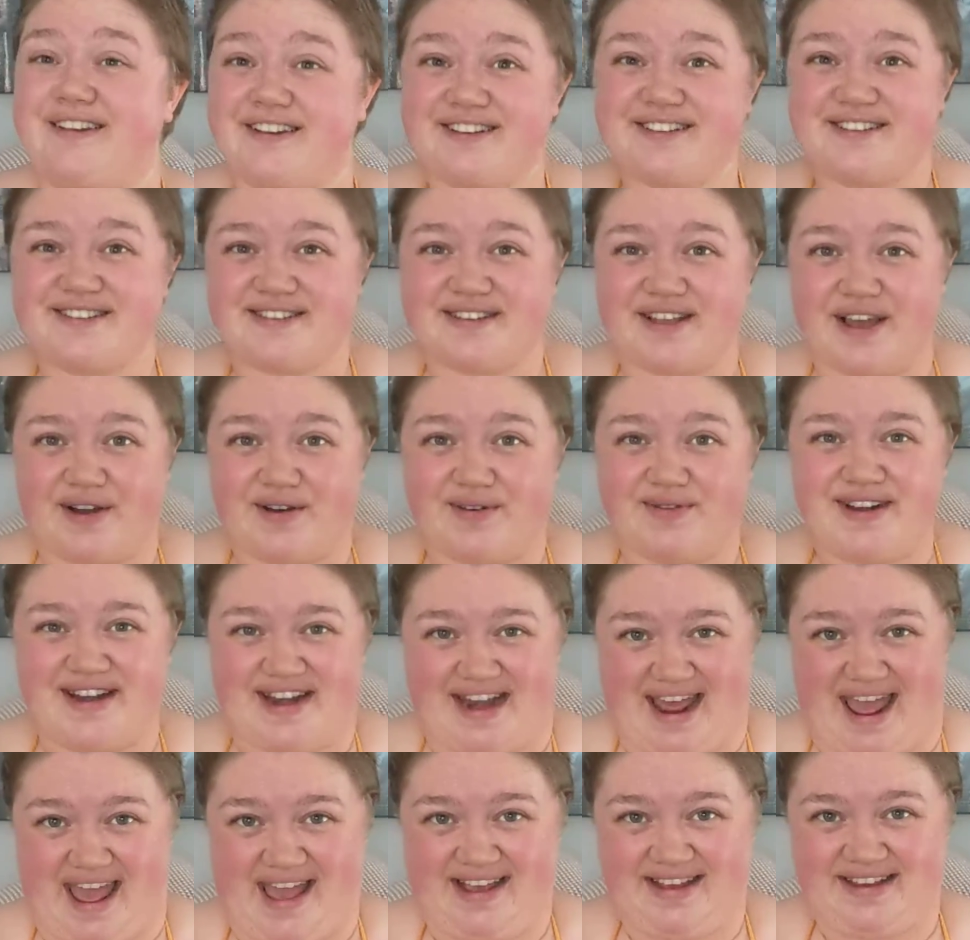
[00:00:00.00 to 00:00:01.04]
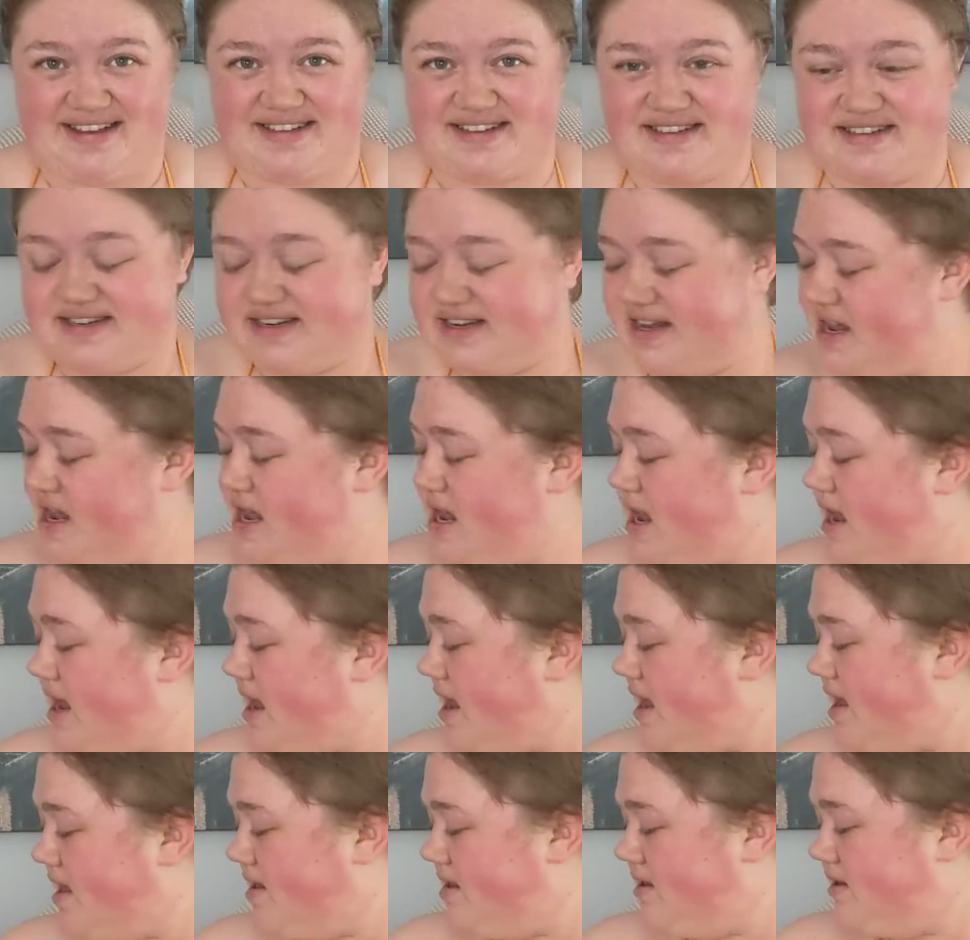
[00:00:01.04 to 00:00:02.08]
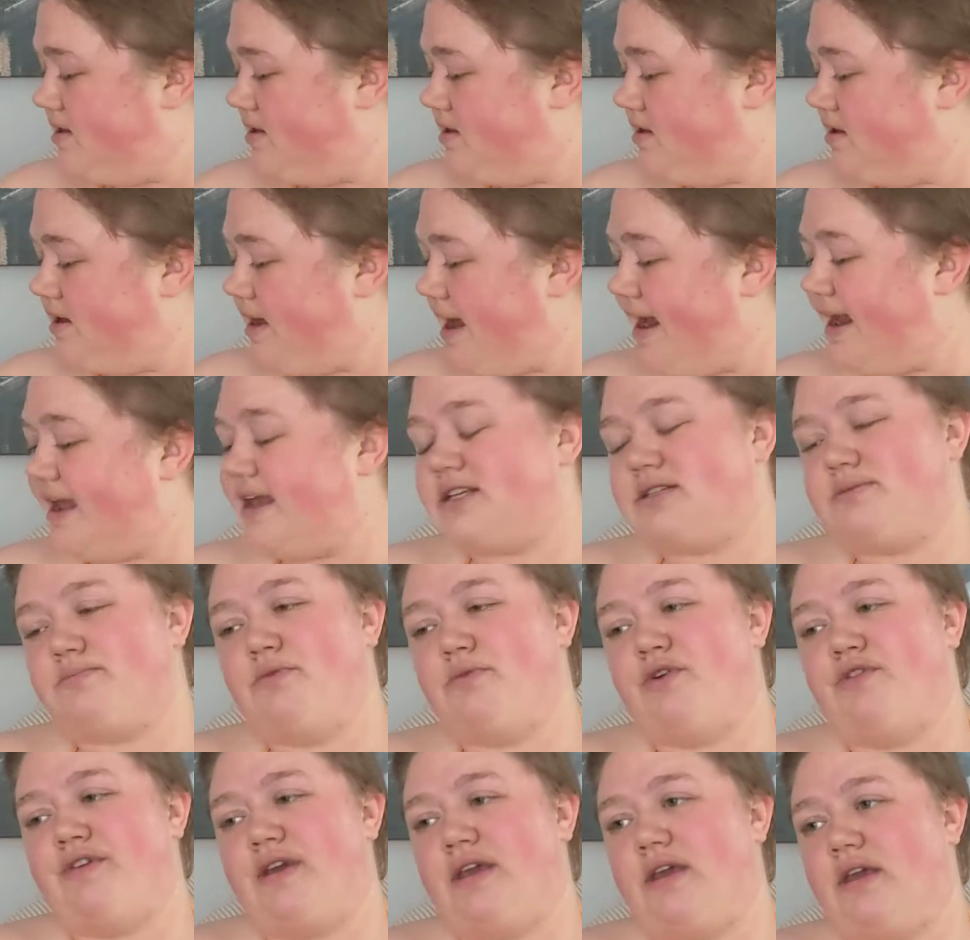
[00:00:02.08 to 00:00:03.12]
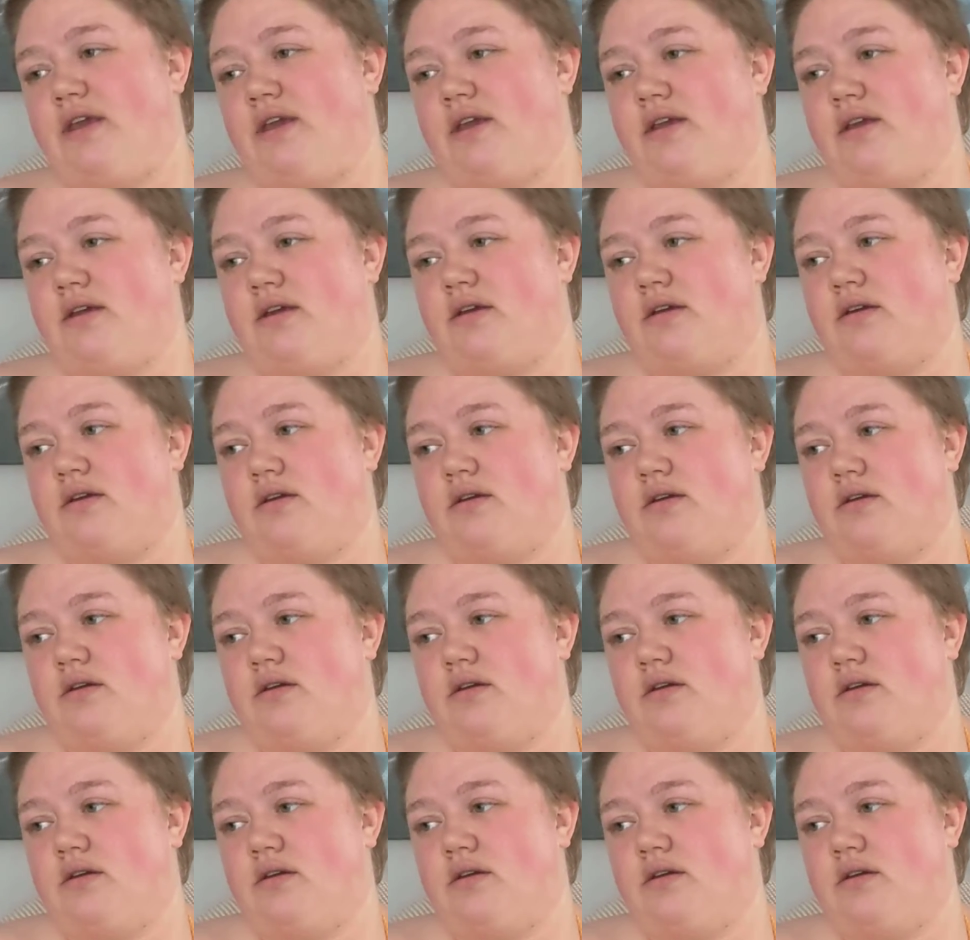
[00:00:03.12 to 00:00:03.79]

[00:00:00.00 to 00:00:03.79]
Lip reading: So next, I guess moving